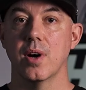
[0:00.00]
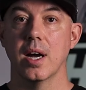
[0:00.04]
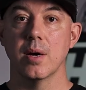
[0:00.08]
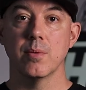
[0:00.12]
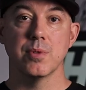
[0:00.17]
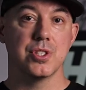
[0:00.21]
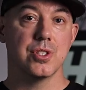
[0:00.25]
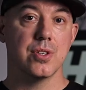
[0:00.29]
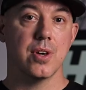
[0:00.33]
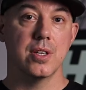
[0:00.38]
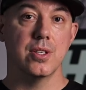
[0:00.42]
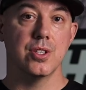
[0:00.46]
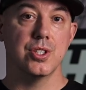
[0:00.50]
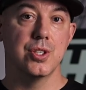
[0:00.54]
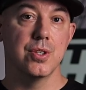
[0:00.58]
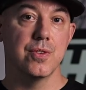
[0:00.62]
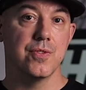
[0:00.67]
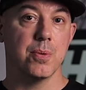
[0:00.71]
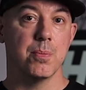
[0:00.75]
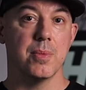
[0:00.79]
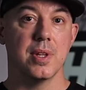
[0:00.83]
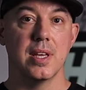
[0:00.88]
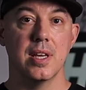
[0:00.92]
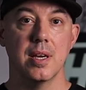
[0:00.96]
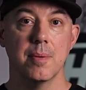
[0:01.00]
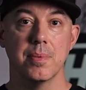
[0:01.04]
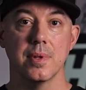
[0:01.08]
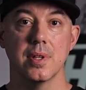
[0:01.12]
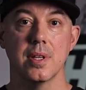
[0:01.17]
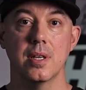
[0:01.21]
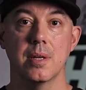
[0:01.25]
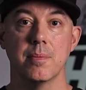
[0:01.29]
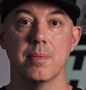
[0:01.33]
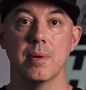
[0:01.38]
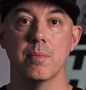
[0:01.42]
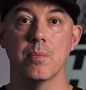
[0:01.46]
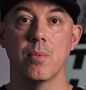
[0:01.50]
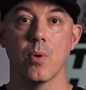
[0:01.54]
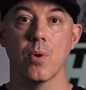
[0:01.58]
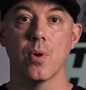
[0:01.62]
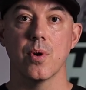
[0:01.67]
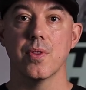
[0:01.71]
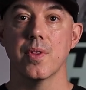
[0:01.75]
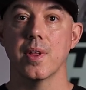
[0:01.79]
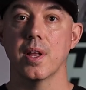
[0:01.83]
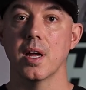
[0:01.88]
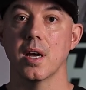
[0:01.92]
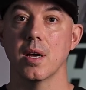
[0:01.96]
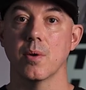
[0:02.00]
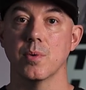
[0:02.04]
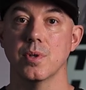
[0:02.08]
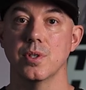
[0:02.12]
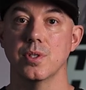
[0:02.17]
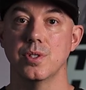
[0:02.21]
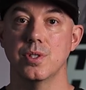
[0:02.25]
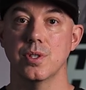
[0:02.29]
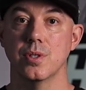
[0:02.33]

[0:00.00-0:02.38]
I was trying to shoot from the hip a little bit more than I would